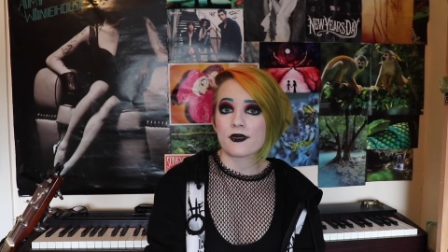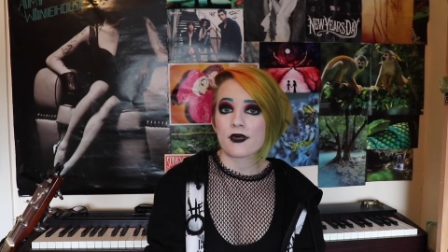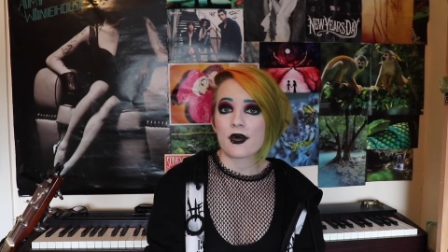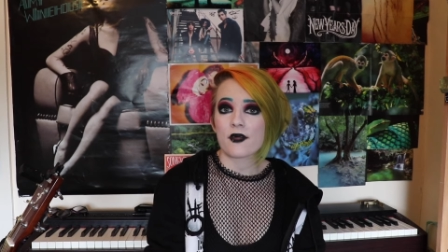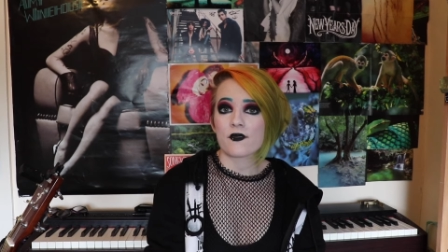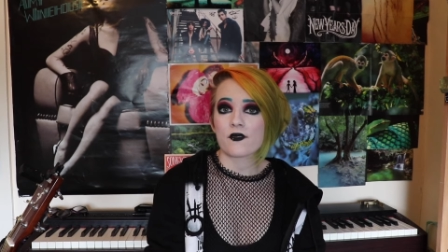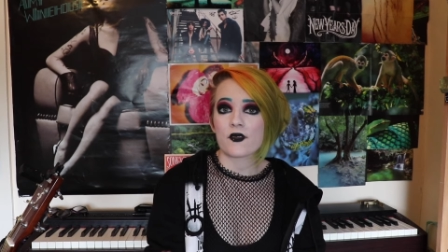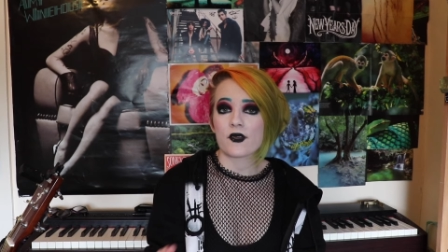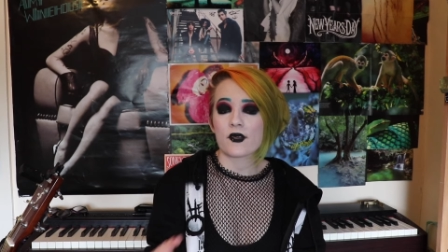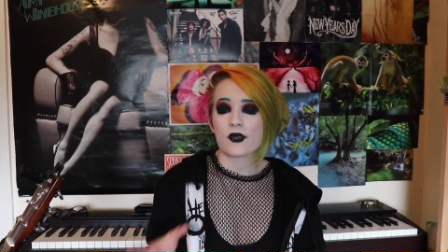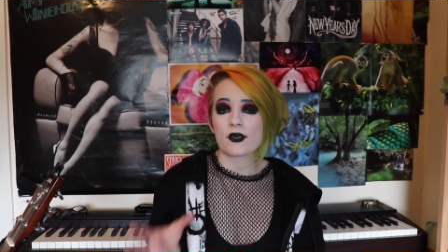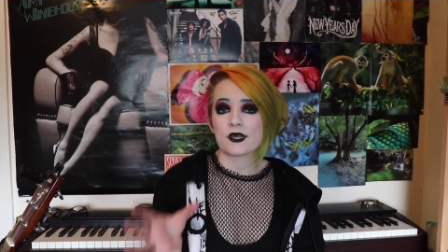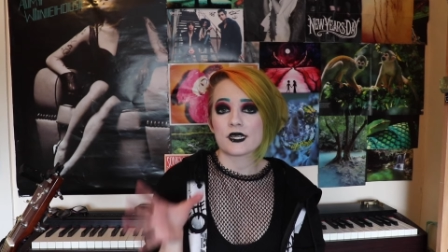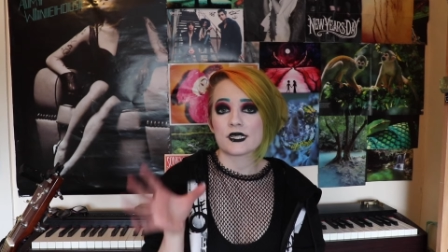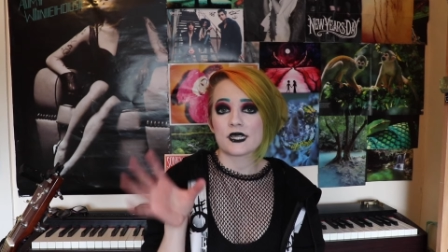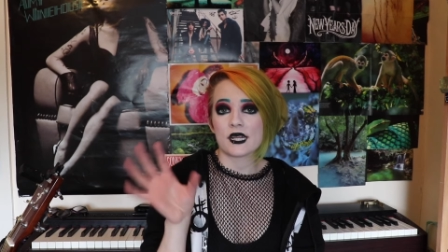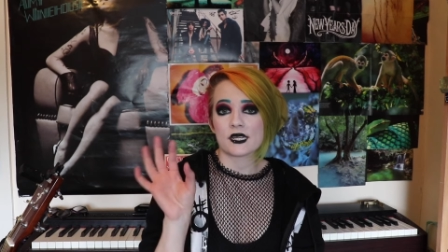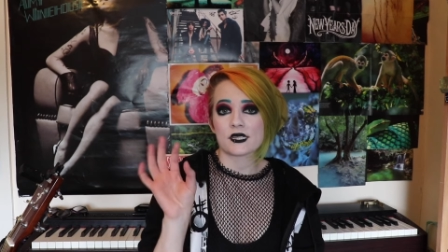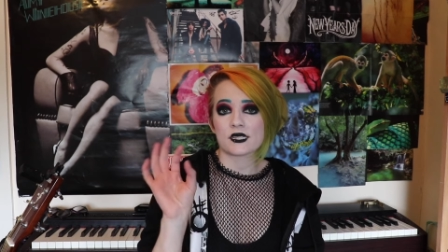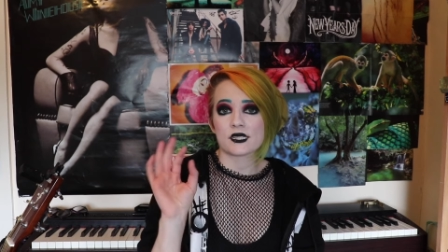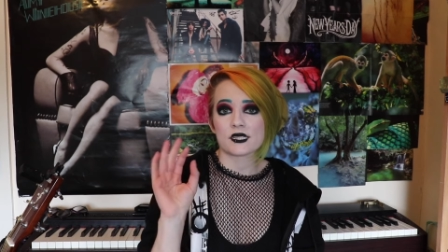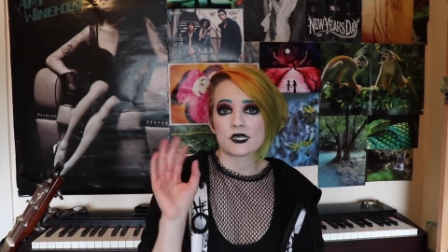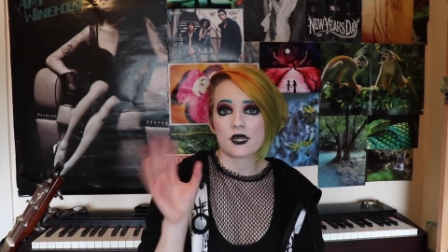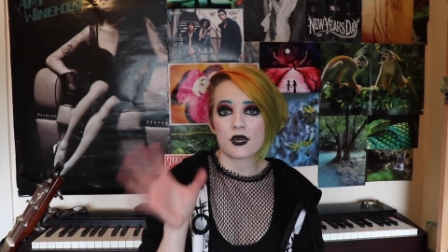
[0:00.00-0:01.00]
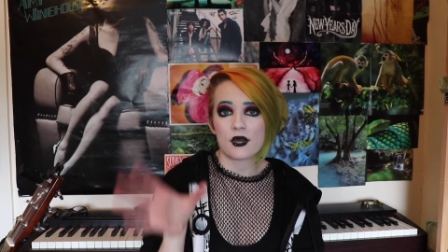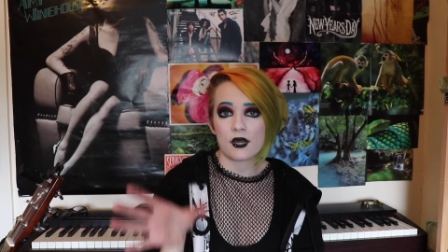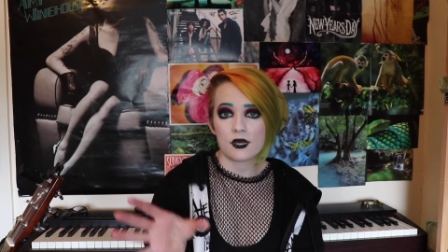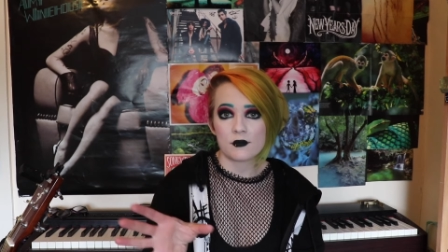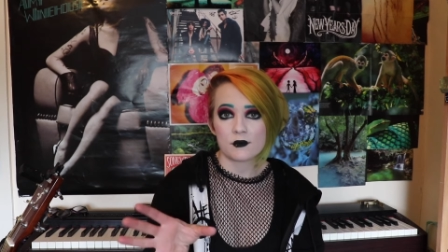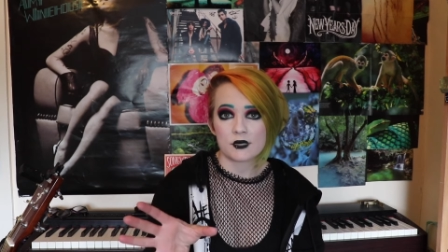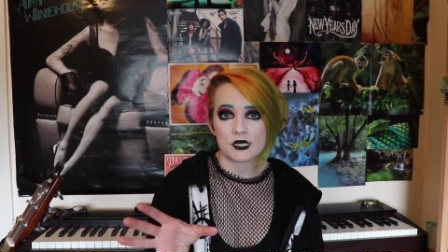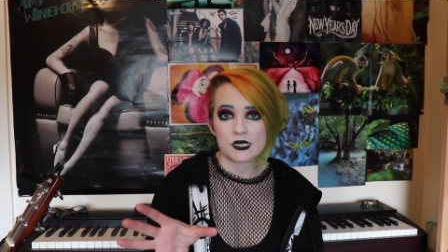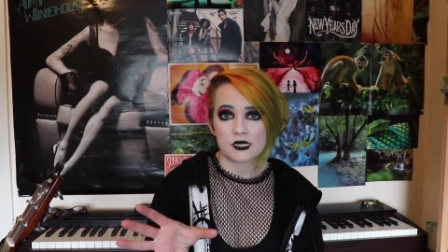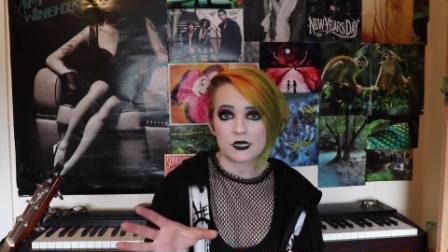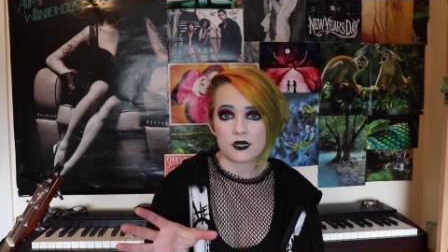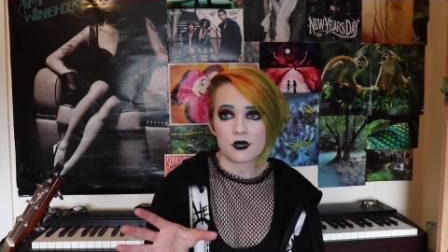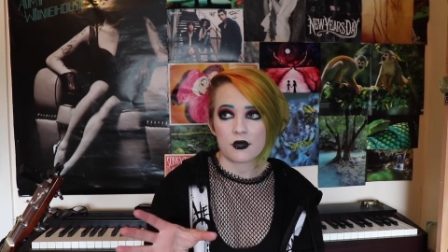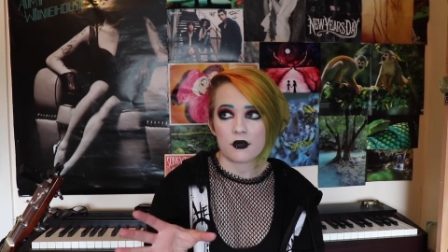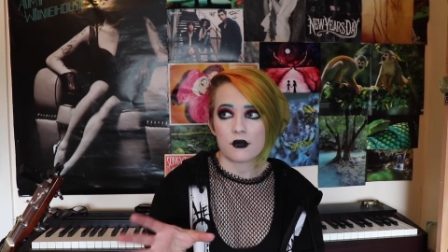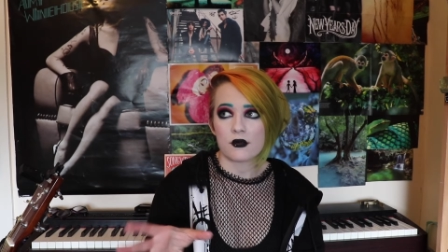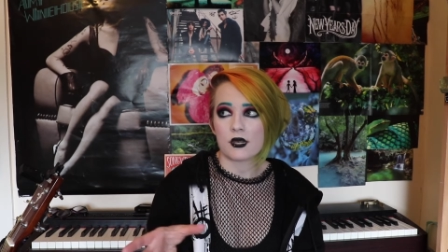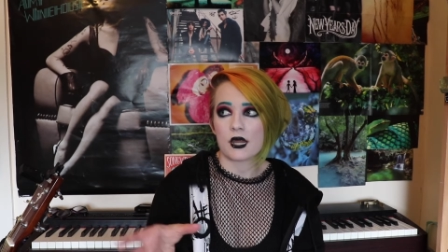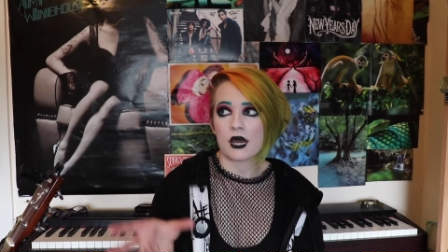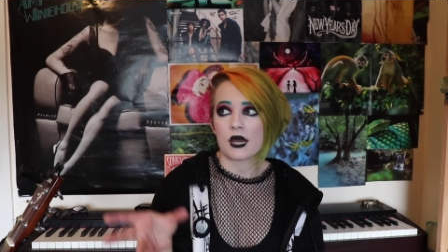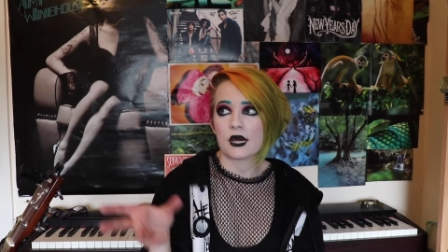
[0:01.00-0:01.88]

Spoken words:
that they're going to take the Time Stone